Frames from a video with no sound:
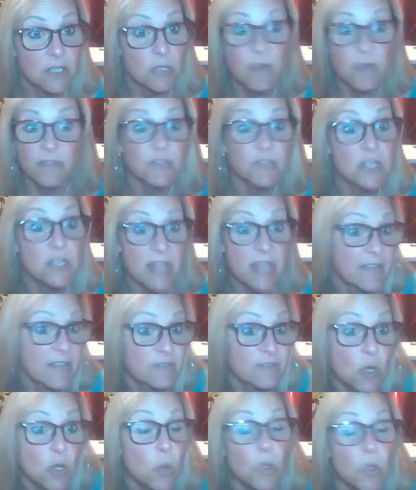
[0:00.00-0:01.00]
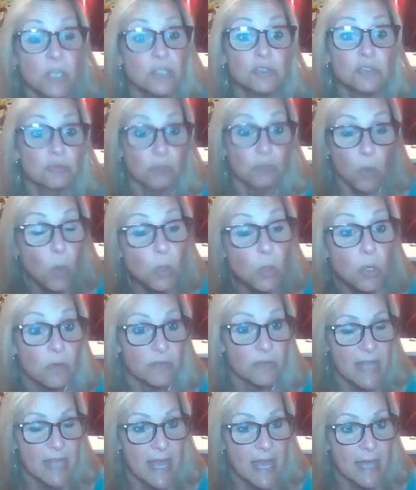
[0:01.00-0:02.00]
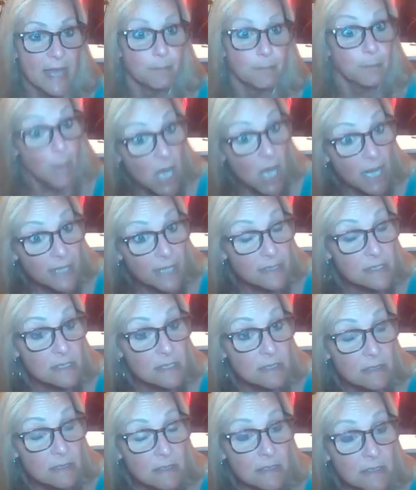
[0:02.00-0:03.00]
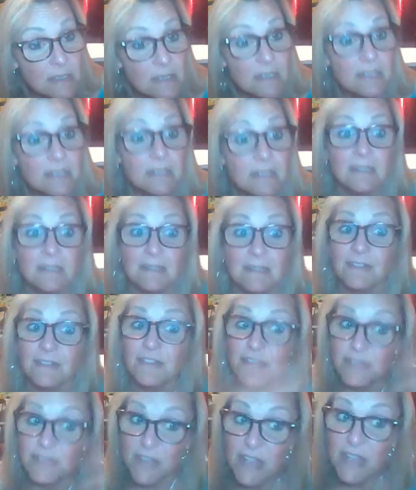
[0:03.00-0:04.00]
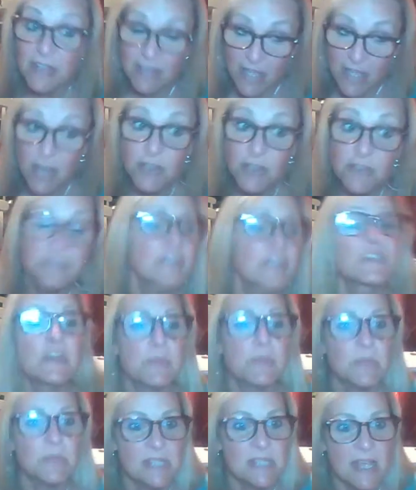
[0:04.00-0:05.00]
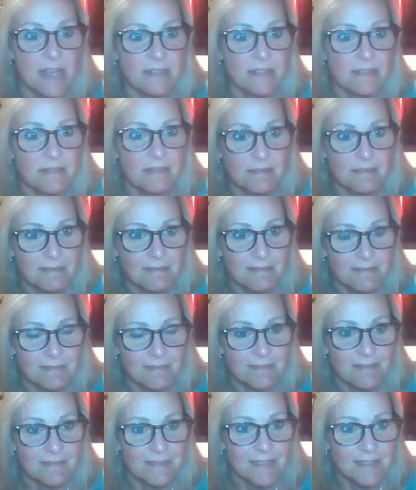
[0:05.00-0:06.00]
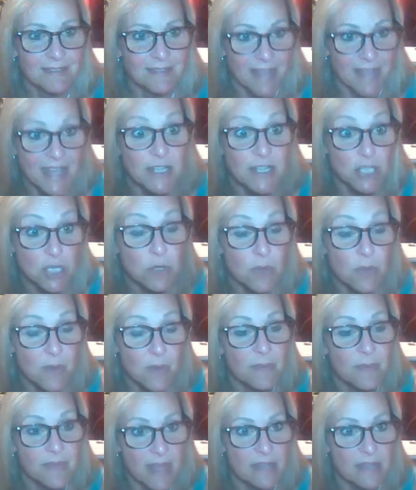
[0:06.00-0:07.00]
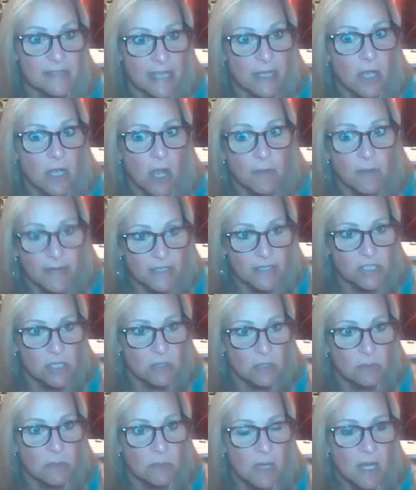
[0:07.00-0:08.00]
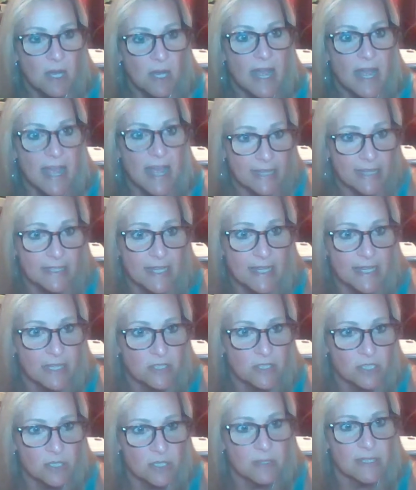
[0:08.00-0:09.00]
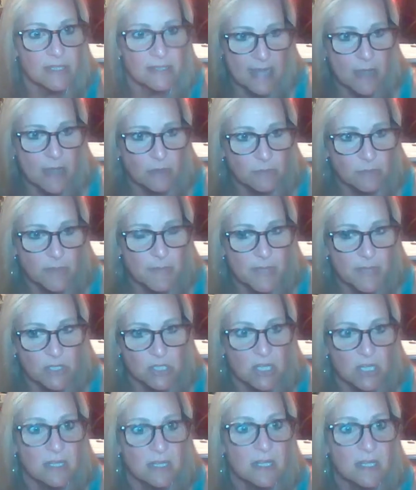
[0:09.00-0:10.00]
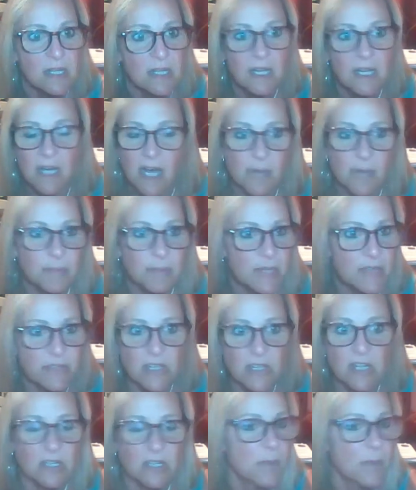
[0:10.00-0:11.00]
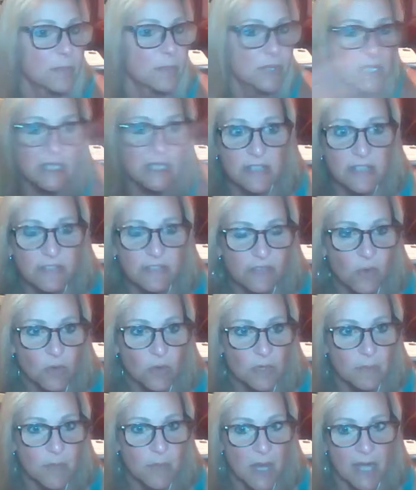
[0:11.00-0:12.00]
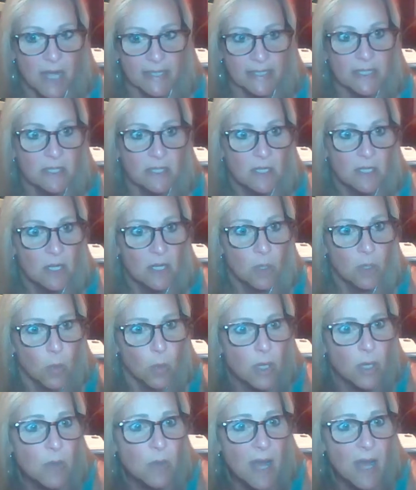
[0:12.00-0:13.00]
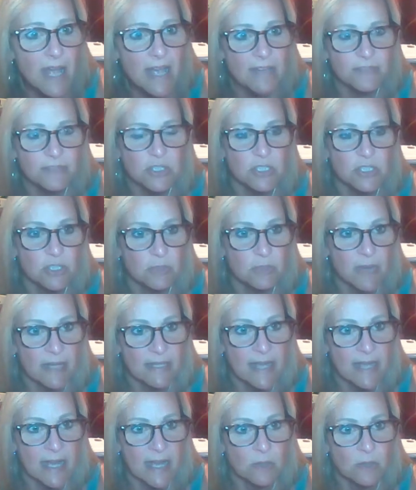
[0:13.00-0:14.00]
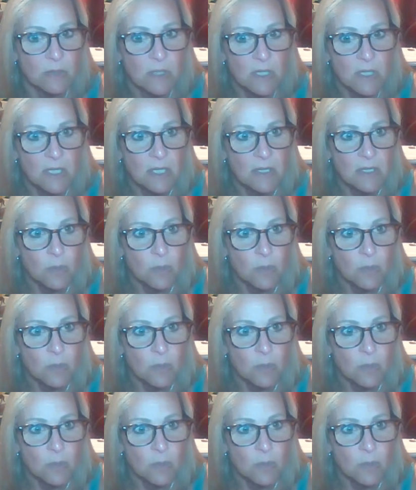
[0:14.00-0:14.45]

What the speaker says: they have no control over that. But the other 50%, they do. It's like, all right, so I had cancer. It's now in remission. I'm living in a completely foreign body. What do I have to do right now?